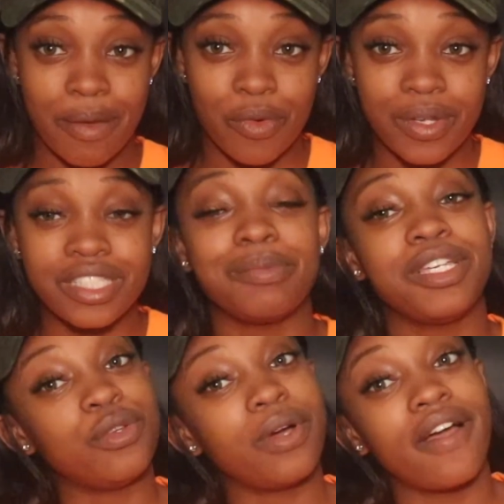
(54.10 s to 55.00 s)
I'm going to
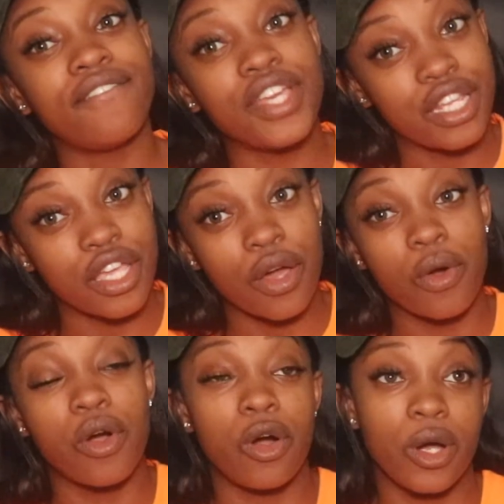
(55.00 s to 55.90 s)
be doing a
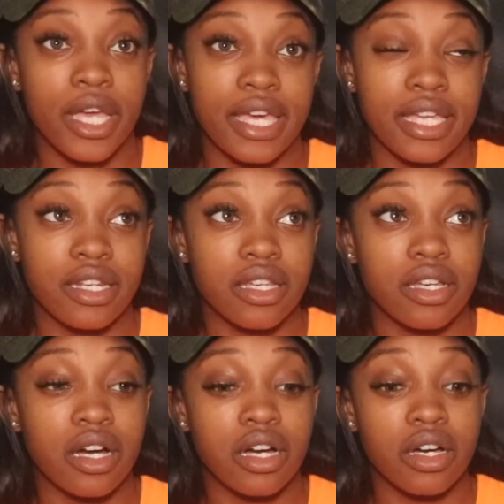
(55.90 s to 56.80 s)
video
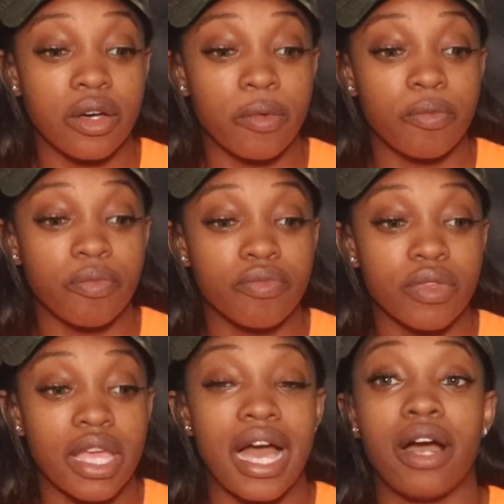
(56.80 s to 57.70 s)
on
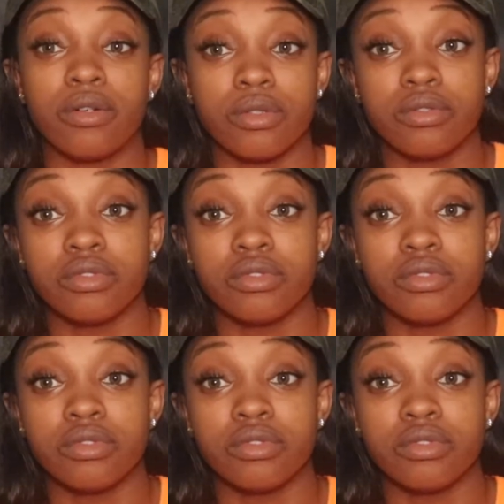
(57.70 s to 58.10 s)
how